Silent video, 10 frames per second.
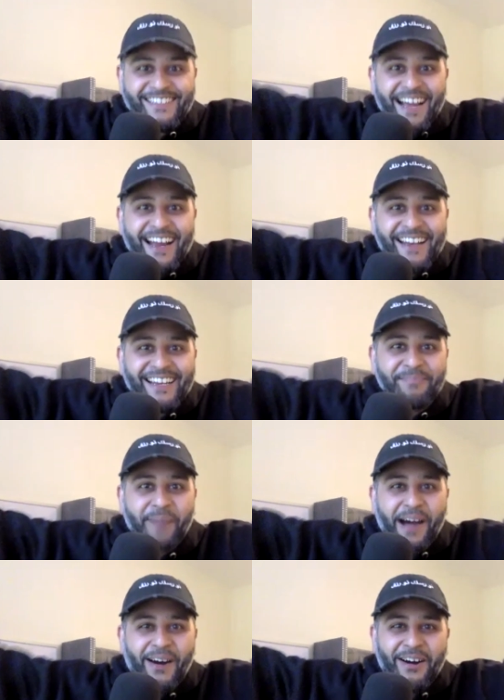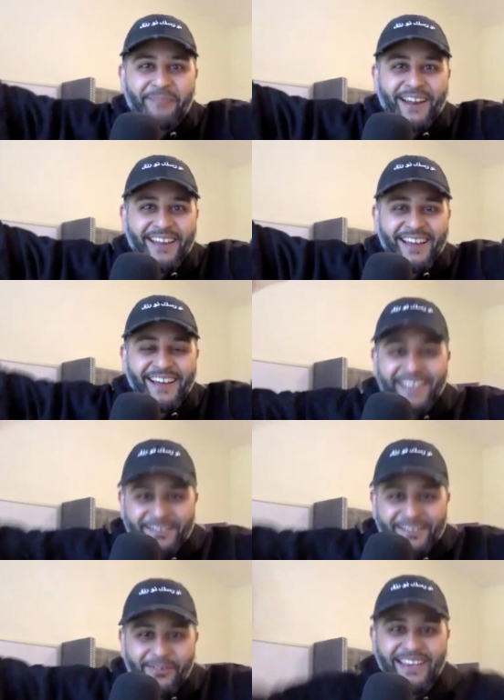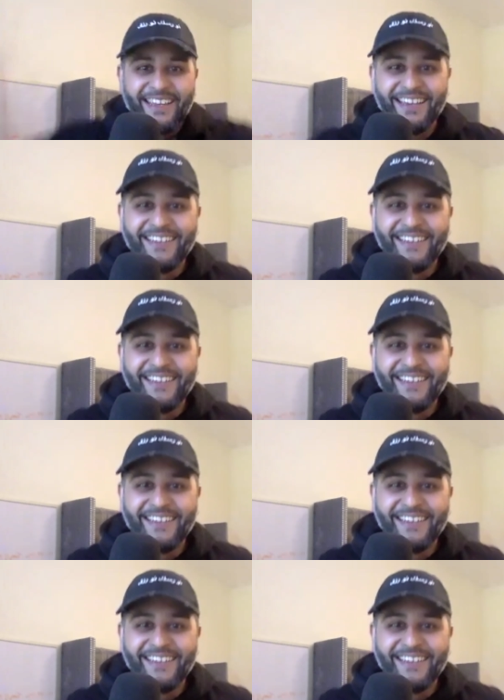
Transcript: Chinese power, bro. That's what we need,